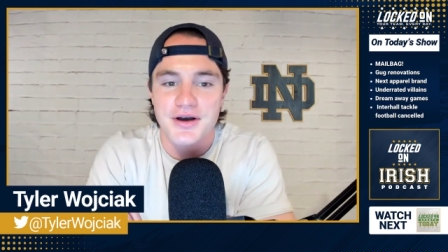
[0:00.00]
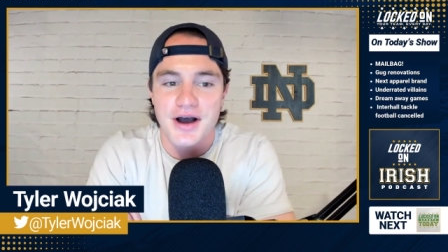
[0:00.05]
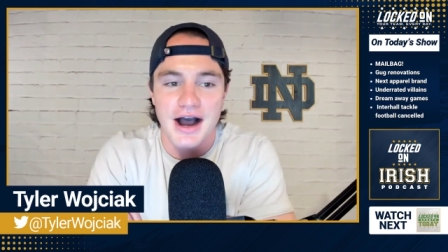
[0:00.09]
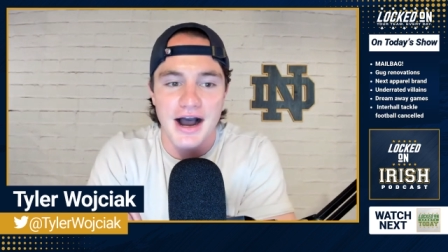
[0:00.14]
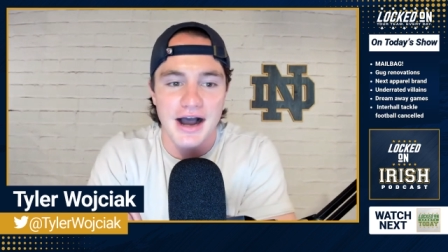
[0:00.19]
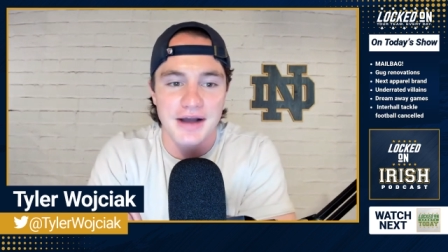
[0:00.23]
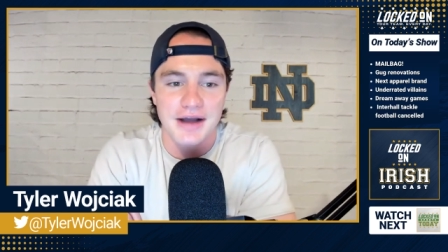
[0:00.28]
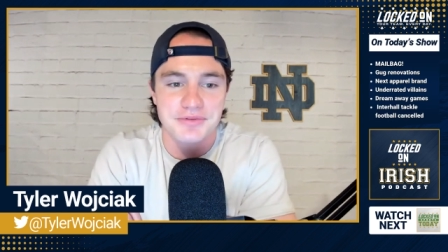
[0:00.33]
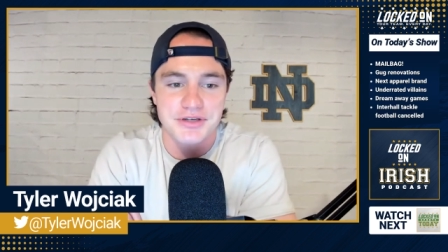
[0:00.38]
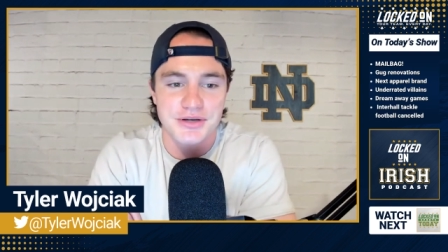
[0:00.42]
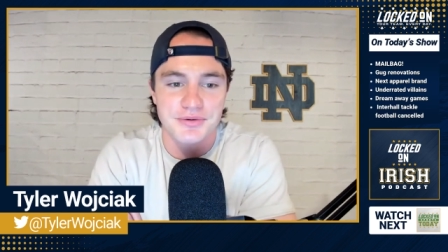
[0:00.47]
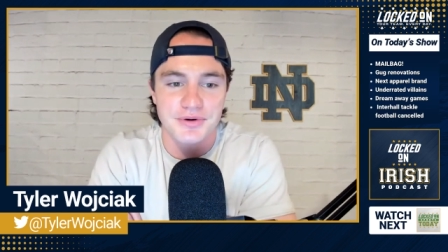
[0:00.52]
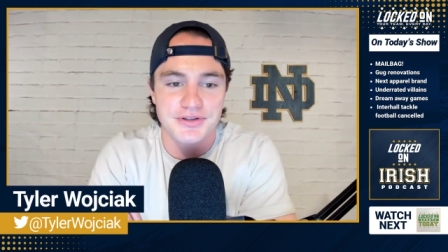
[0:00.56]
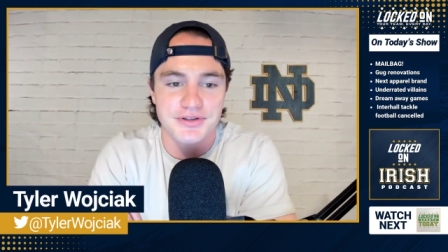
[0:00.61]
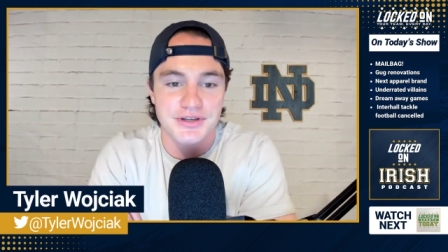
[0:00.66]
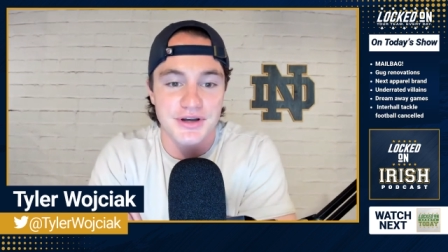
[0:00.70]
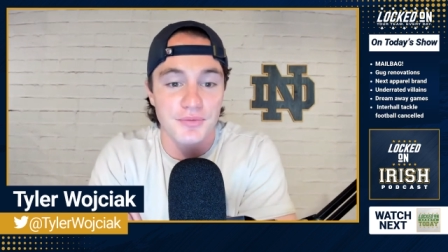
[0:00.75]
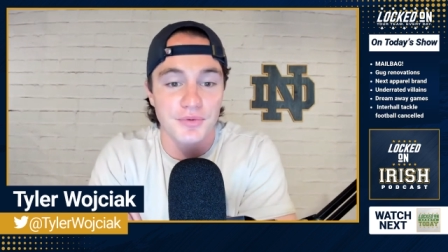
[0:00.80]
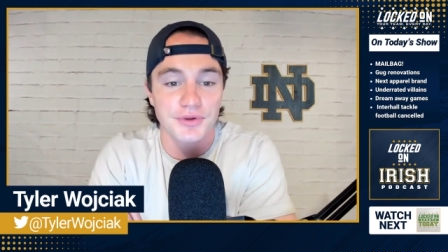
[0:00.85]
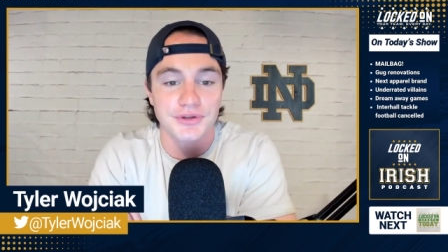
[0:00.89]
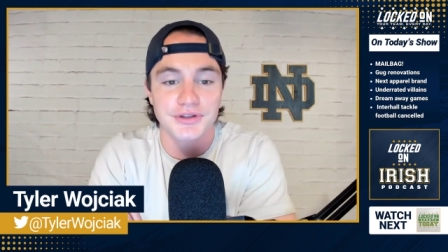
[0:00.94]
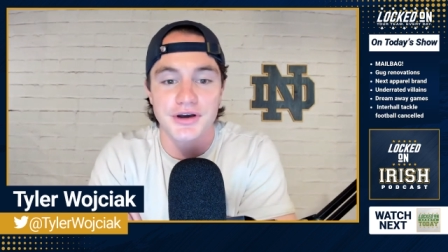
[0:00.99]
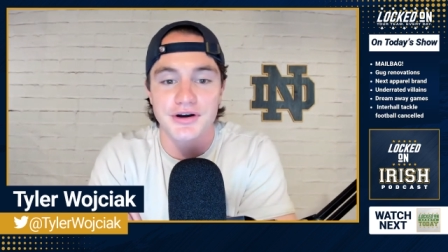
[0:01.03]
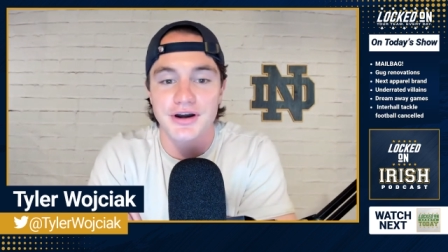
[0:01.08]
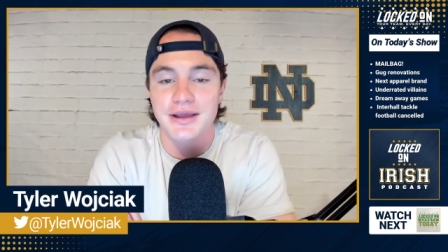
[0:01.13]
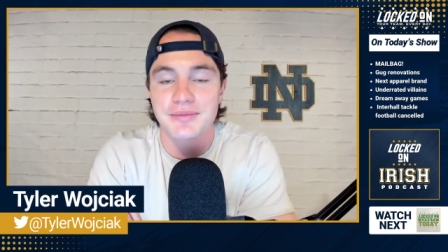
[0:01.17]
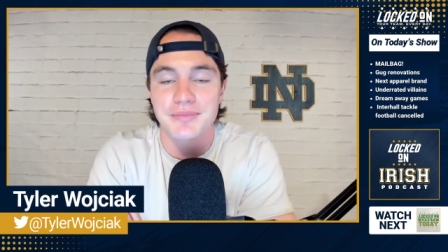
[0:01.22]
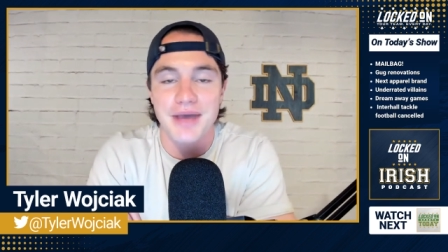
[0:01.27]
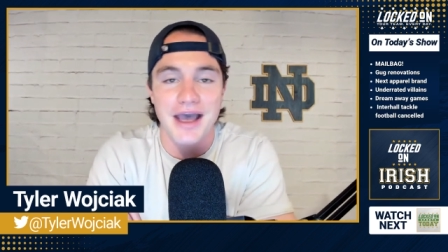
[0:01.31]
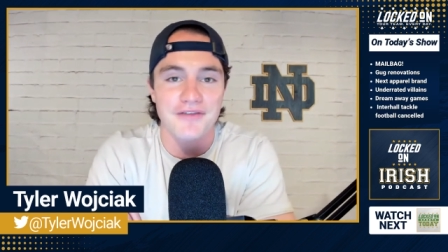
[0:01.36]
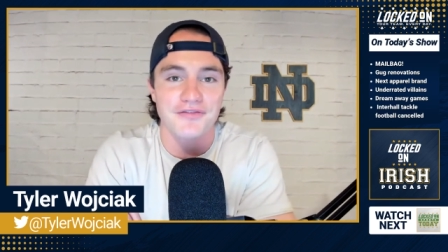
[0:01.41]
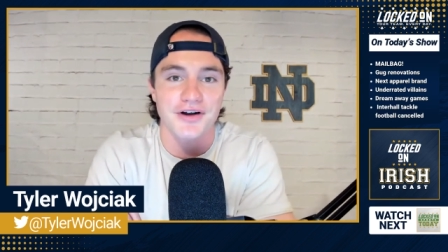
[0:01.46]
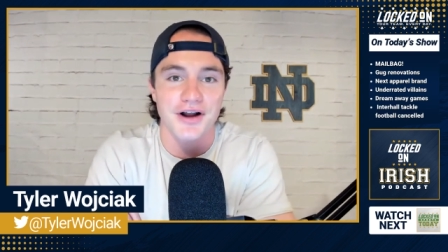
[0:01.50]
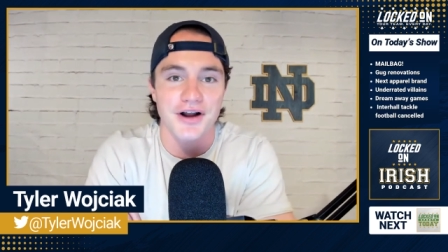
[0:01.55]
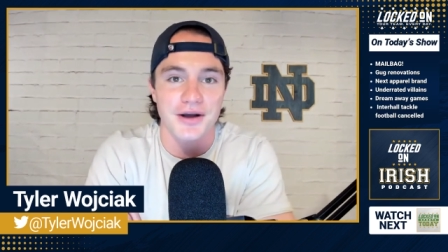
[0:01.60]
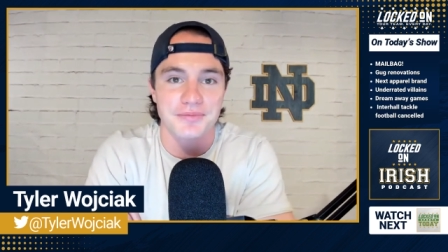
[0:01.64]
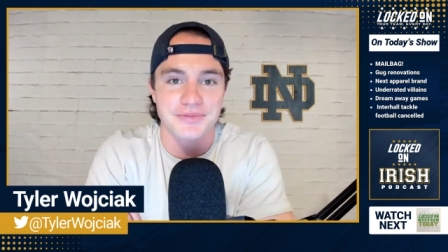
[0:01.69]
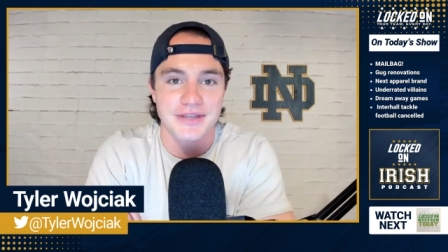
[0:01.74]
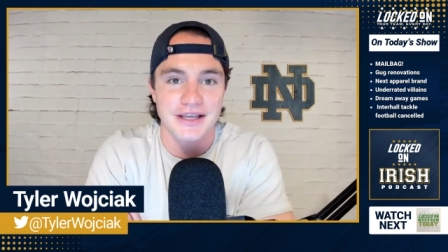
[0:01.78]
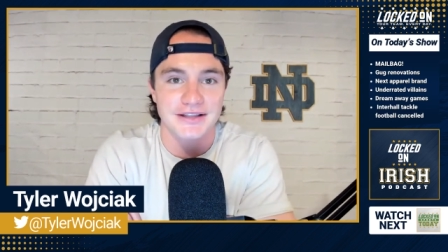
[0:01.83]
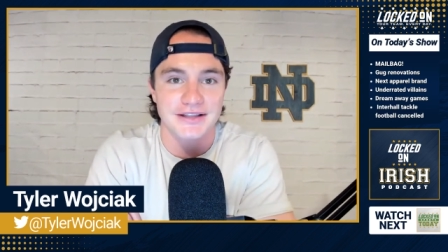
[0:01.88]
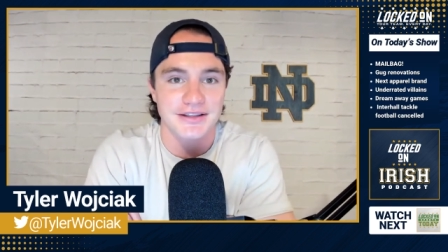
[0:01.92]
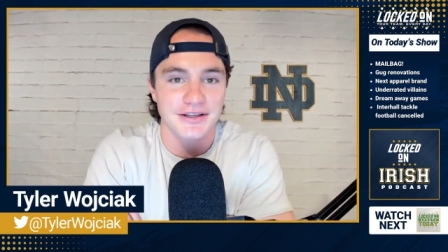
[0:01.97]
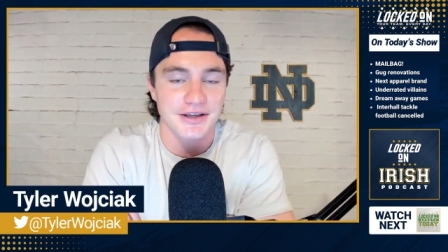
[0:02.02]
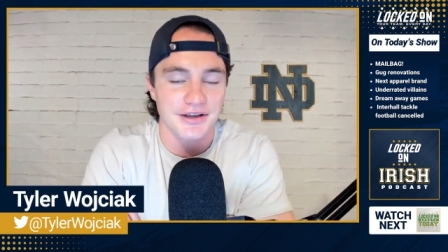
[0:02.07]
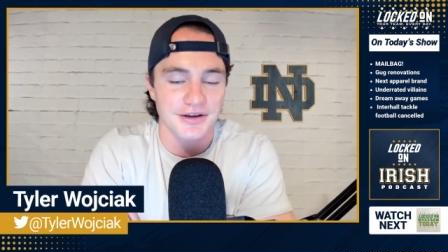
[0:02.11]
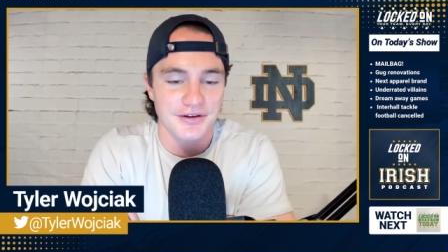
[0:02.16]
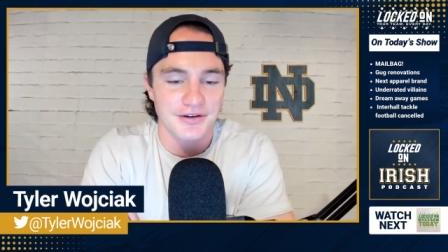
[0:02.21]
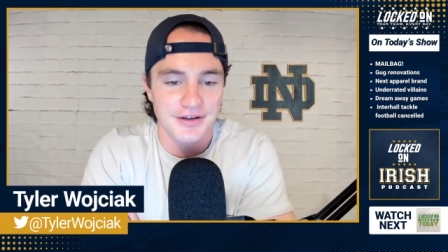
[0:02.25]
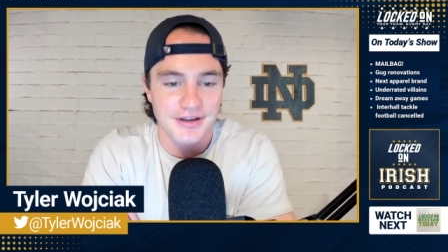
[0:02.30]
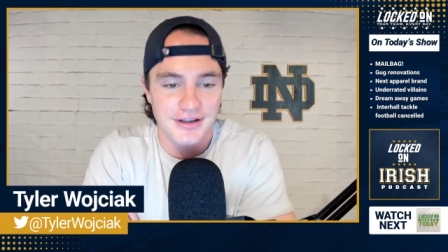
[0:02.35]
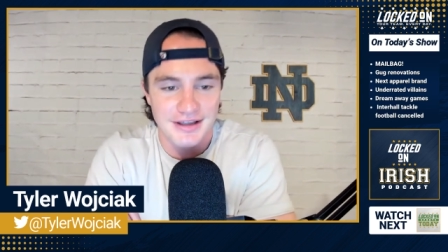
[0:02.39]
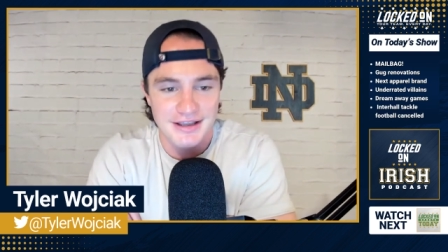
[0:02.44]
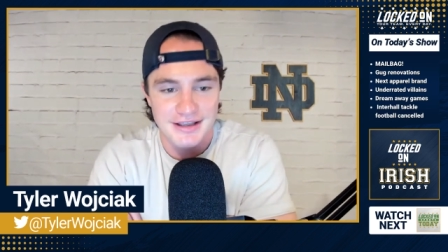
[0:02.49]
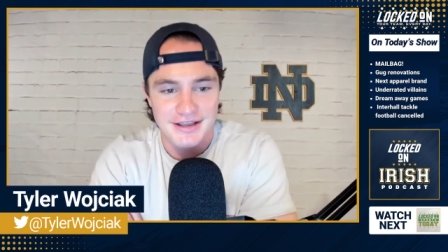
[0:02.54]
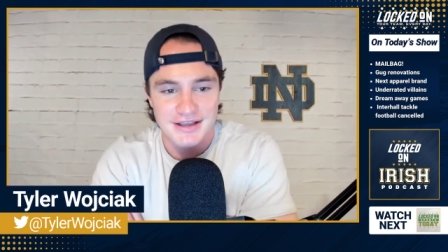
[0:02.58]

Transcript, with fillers: Um, she wants to know, will Notre Dame ever update the Goog?